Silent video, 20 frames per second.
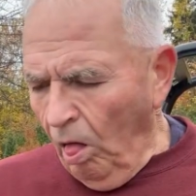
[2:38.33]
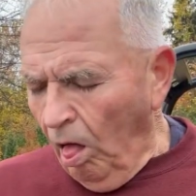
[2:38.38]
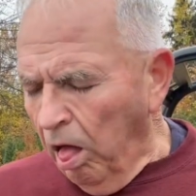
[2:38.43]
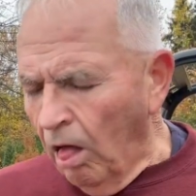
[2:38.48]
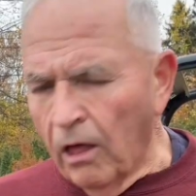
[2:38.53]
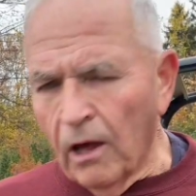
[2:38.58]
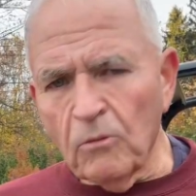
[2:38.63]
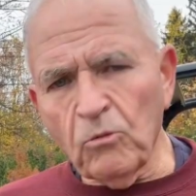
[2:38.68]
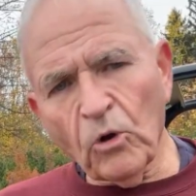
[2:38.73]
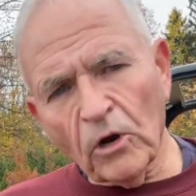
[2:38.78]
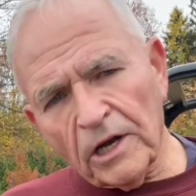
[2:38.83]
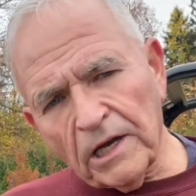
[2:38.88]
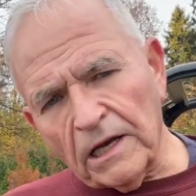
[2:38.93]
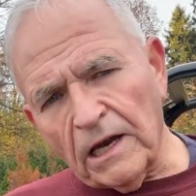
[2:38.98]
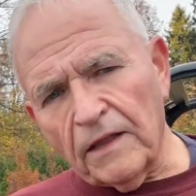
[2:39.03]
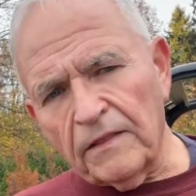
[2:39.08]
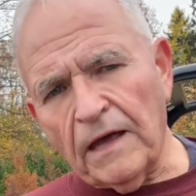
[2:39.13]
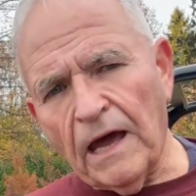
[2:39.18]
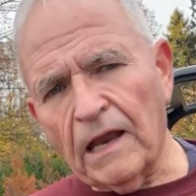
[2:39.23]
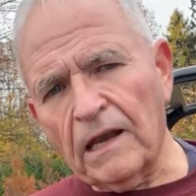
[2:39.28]
I'm working
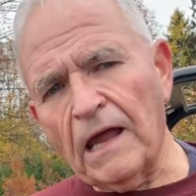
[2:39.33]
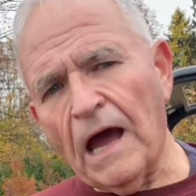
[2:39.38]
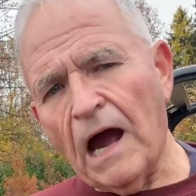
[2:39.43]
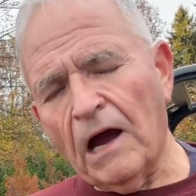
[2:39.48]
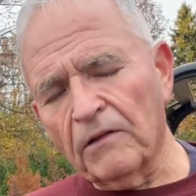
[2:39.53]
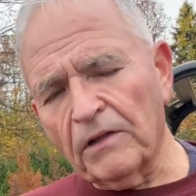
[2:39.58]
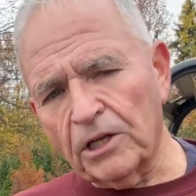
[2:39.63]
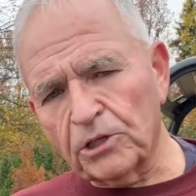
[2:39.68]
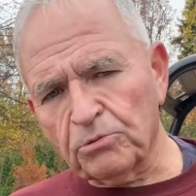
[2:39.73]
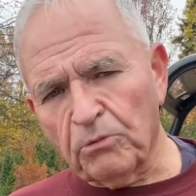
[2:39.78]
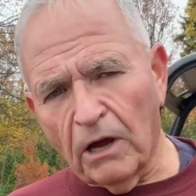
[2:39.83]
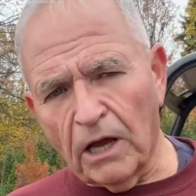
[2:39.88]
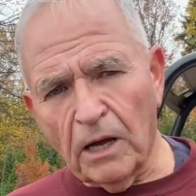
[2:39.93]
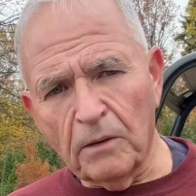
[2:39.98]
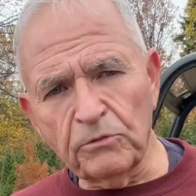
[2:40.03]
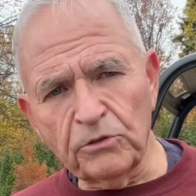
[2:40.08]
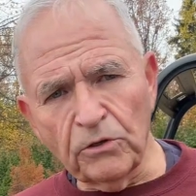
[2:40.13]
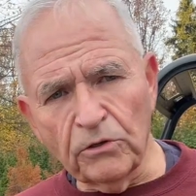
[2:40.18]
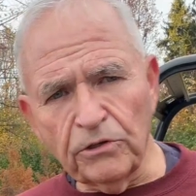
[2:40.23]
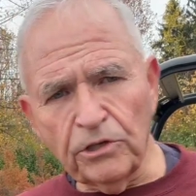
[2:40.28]
on that now. That's why
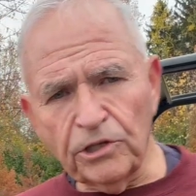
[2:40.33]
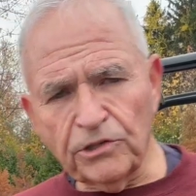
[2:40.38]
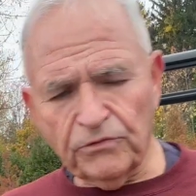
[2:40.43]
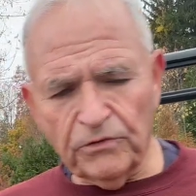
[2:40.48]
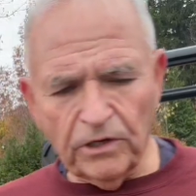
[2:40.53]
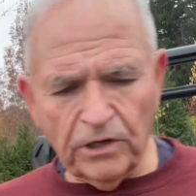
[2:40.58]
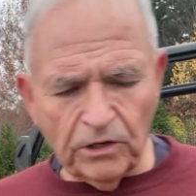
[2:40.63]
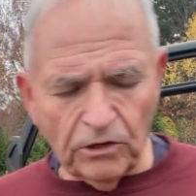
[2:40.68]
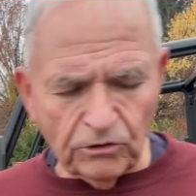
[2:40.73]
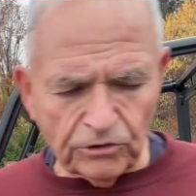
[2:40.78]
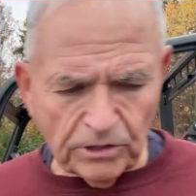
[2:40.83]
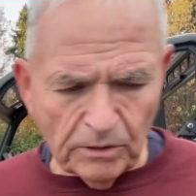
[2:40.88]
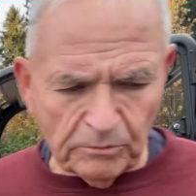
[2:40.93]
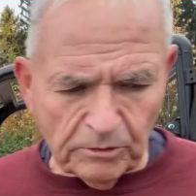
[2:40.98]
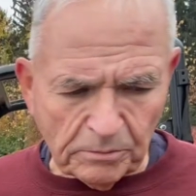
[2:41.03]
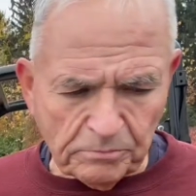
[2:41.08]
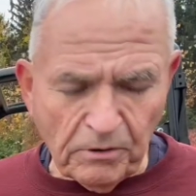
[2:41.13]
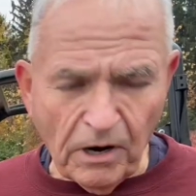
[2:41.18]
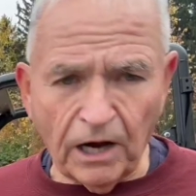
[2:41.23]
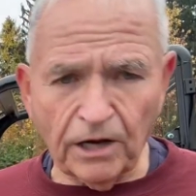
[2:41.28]
I'm doing these videos. I'm in
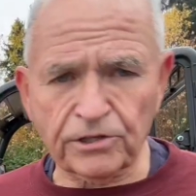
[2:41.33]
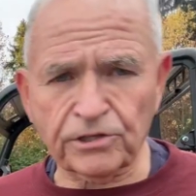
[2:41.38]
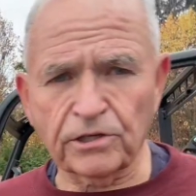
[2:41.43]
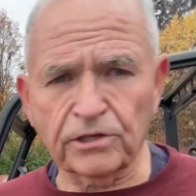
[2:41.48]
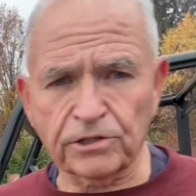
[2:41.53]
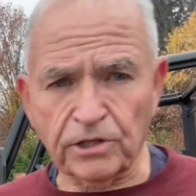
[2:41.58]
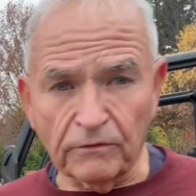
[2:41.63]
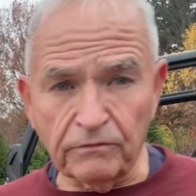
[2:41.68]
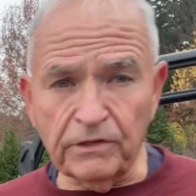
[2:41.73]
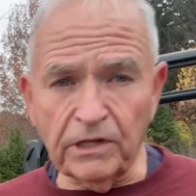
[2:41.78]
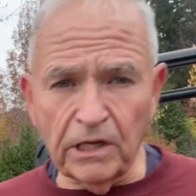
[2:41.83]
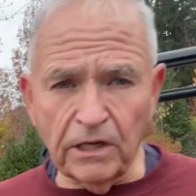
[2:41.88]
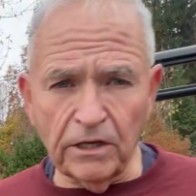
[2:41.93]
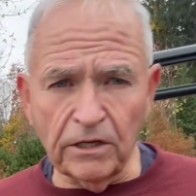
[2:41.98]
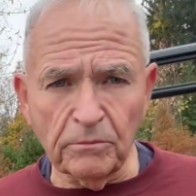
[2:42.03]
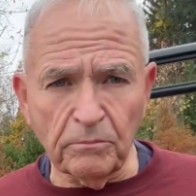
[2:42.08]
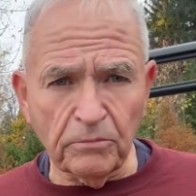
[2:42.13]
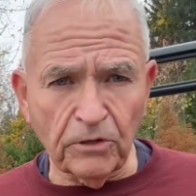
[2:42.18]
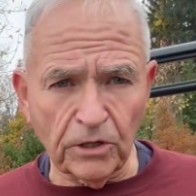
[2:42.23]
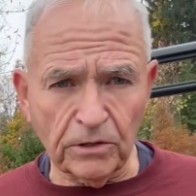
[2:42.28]
the process of getting
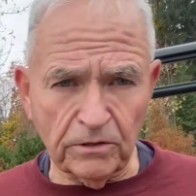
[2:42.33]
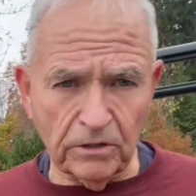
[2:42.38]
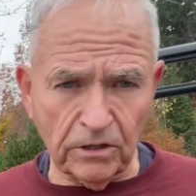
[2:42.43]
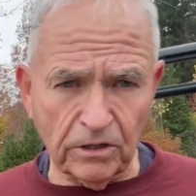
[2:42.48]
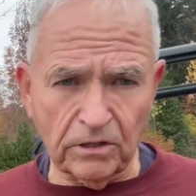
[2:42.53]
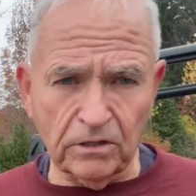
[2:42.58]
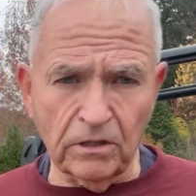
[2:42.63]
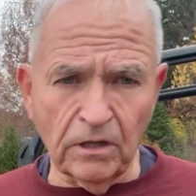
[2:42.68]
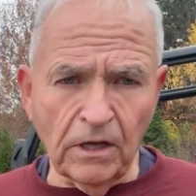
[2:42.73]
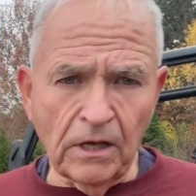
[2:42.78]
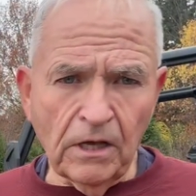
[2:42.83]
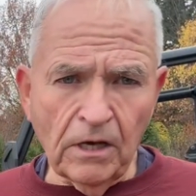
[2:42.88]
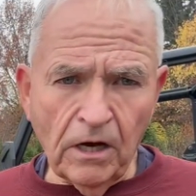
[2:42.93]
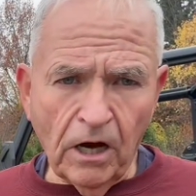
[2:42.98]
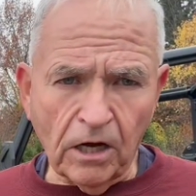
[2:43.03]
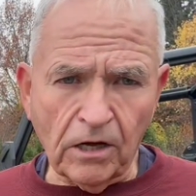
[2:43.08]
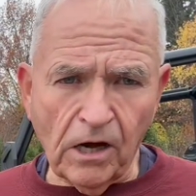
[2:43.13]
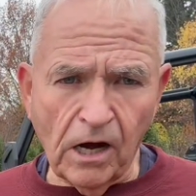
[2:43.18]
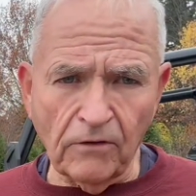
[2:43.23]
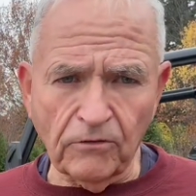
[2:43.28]
the book,
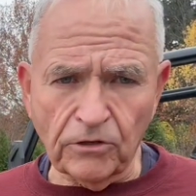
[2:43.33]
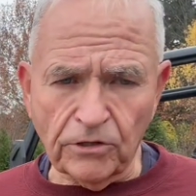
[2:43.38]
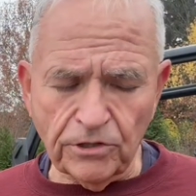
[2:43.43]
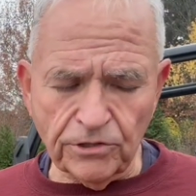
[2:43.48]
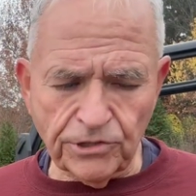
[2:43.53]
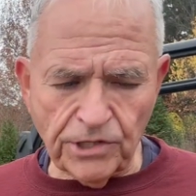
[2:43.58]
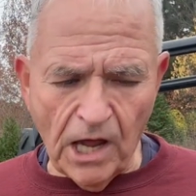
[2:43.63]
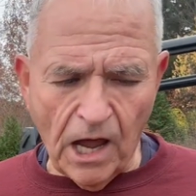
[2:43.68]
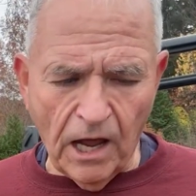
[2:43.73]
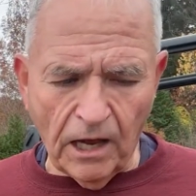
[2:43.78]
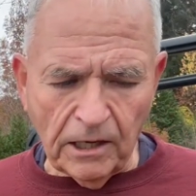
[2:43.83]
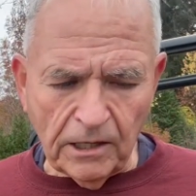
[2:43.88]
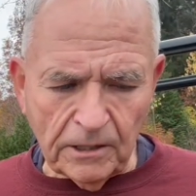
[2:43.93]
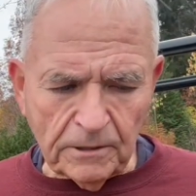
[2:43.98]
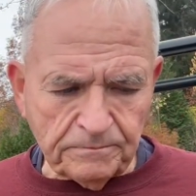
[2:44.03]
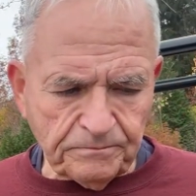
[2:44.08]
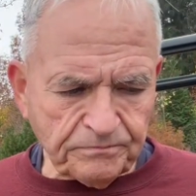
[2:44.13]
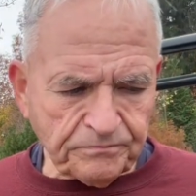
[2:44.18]
a cover designed.